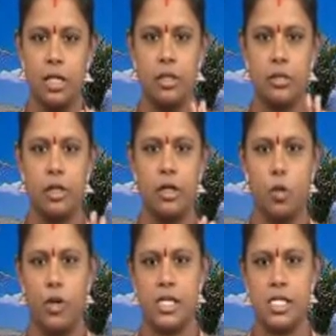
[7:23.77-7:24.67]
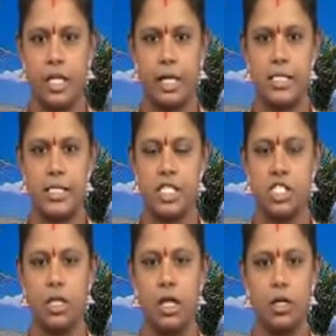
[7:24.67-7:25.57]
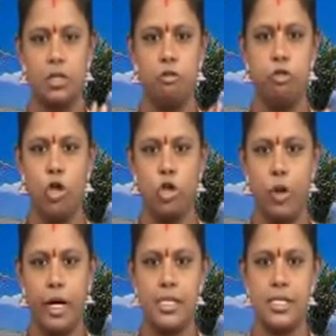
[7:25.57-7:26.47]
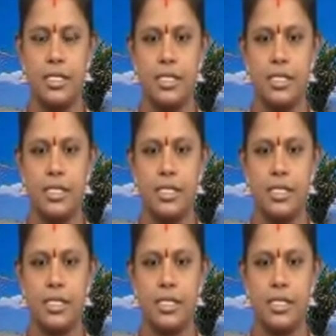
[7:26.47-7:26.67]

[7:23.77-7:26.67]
the third one is title section, the fourth one is